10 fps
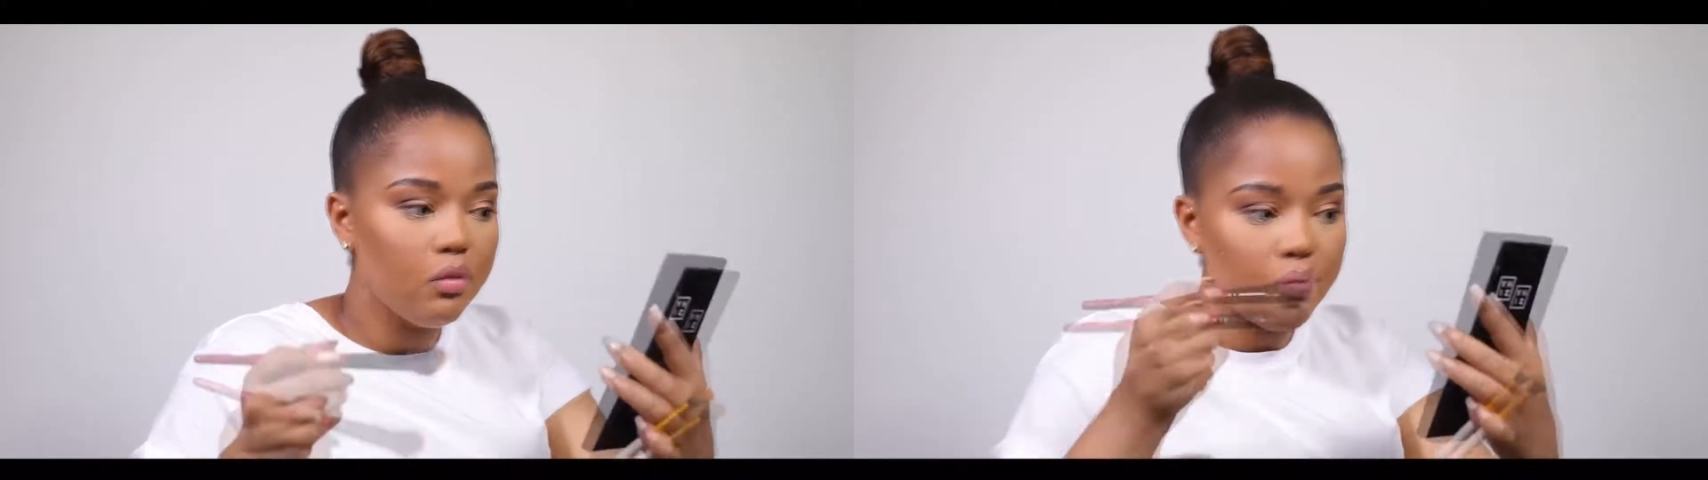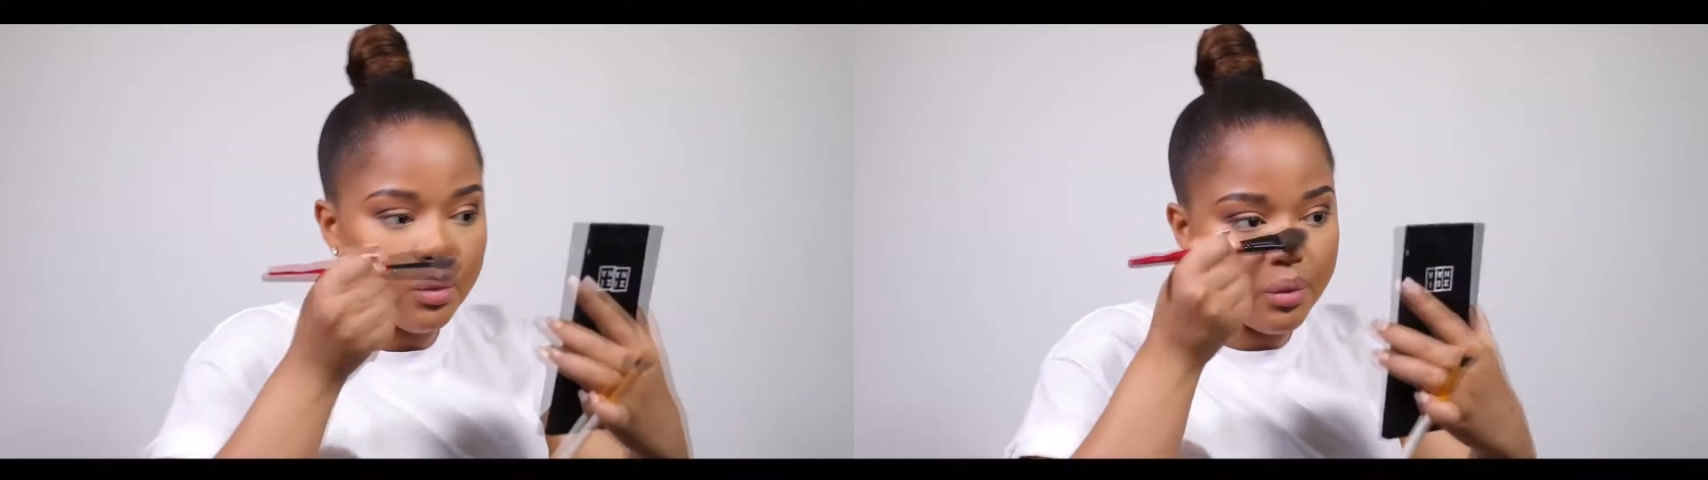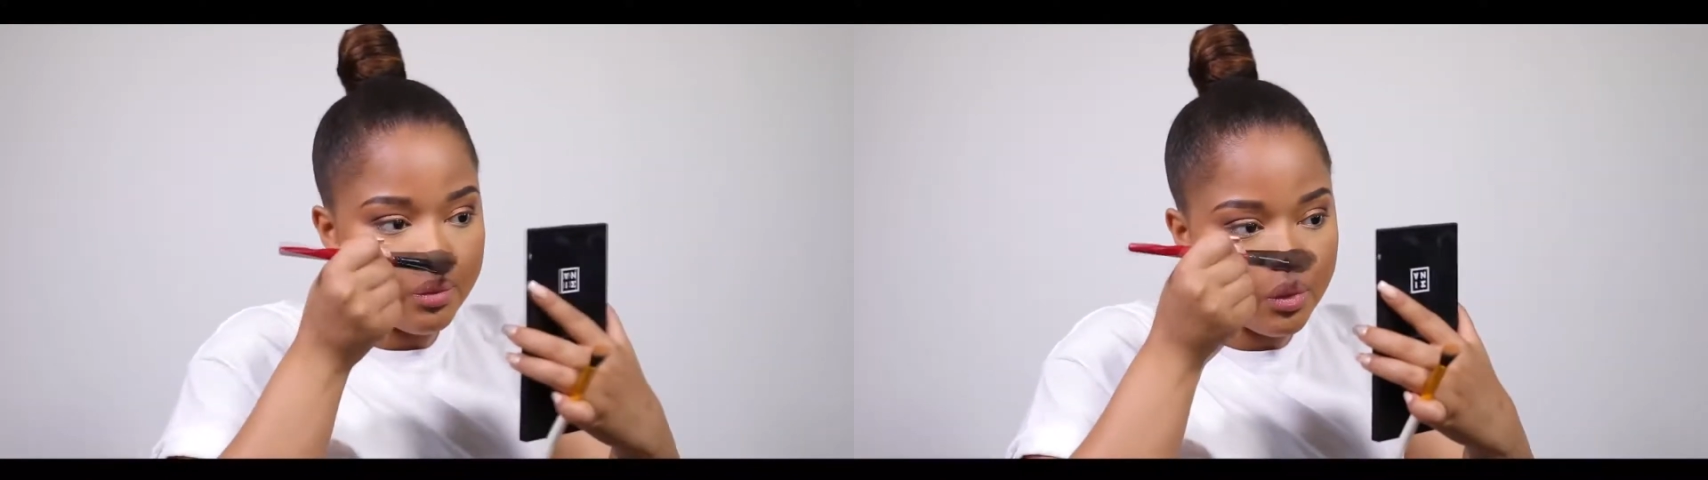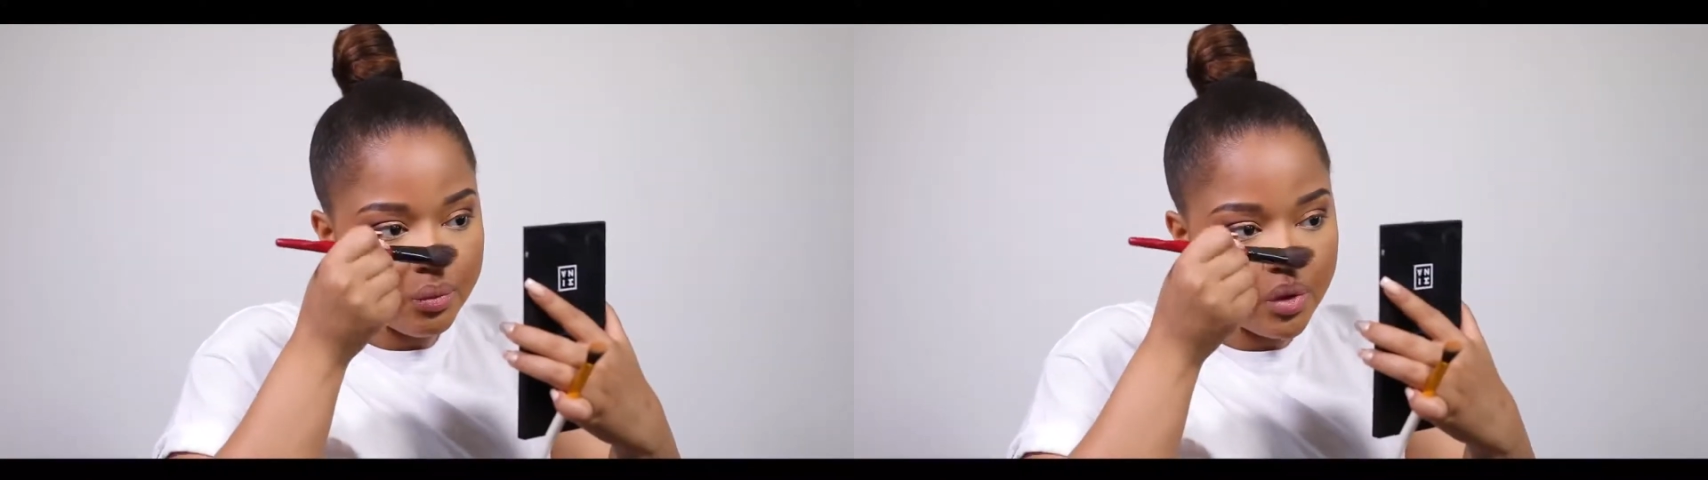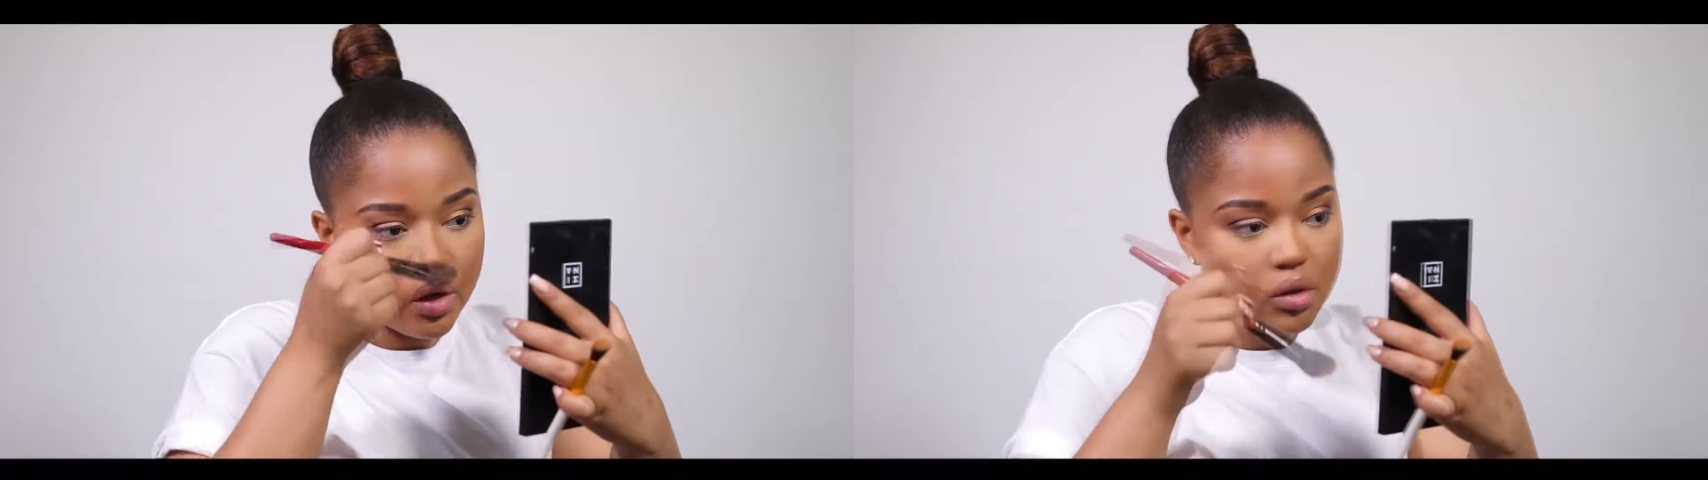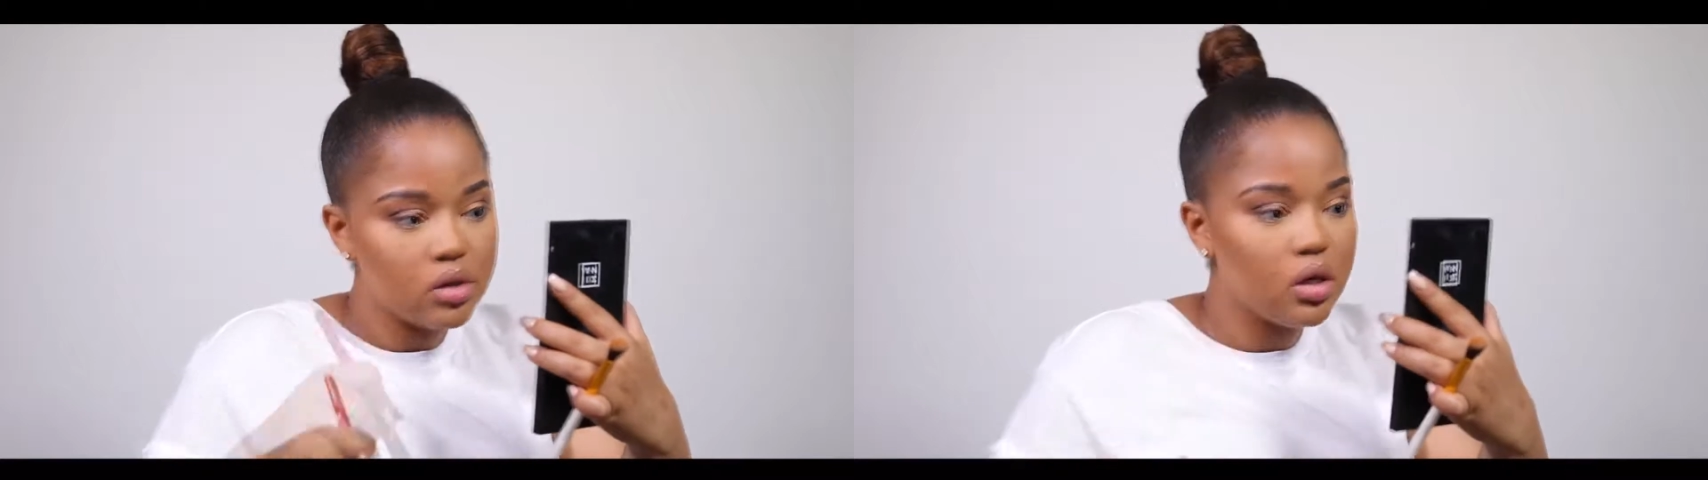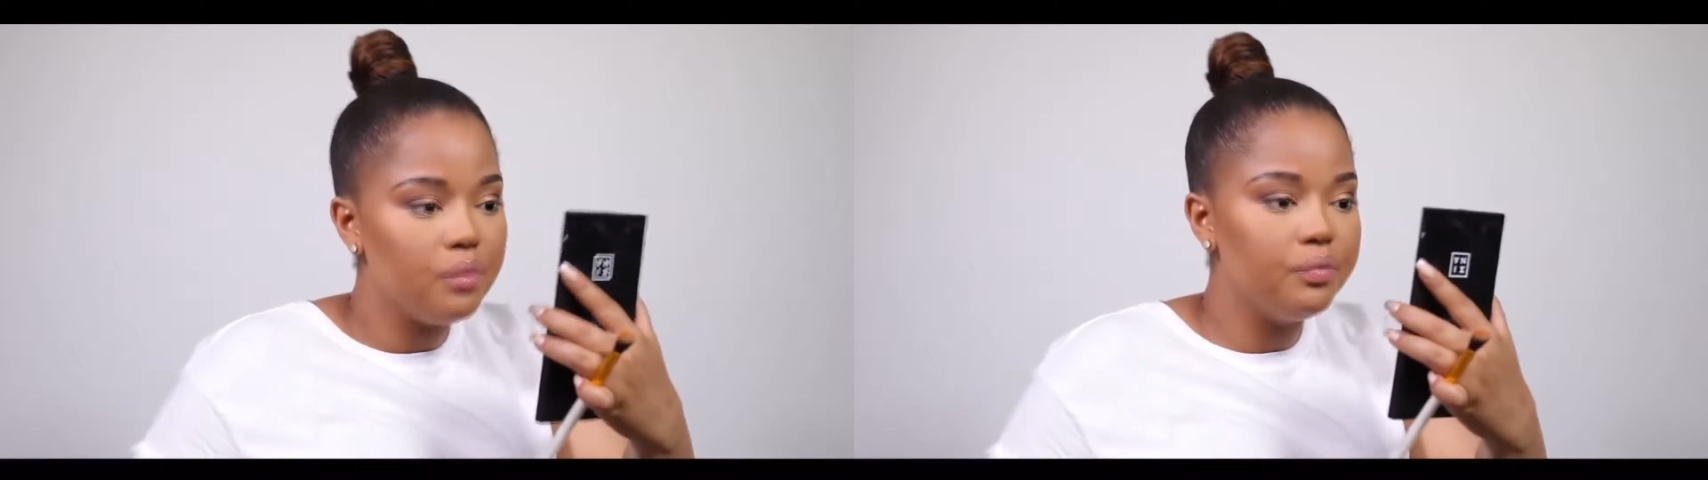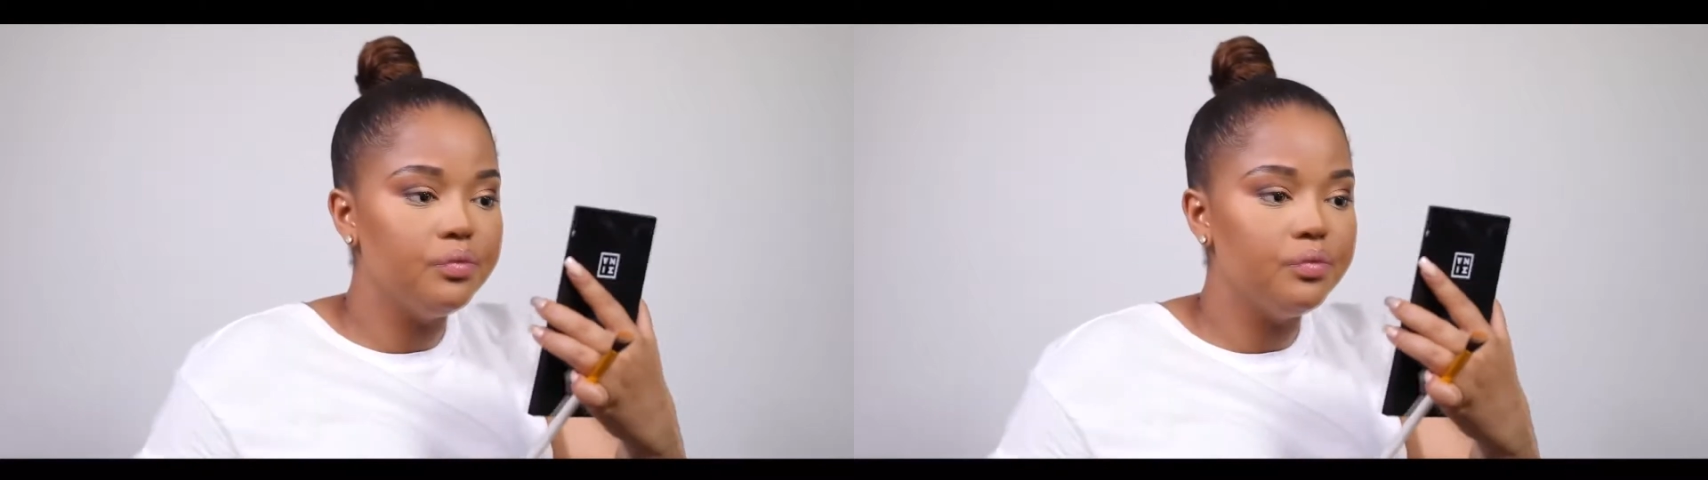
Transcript: A little more product here.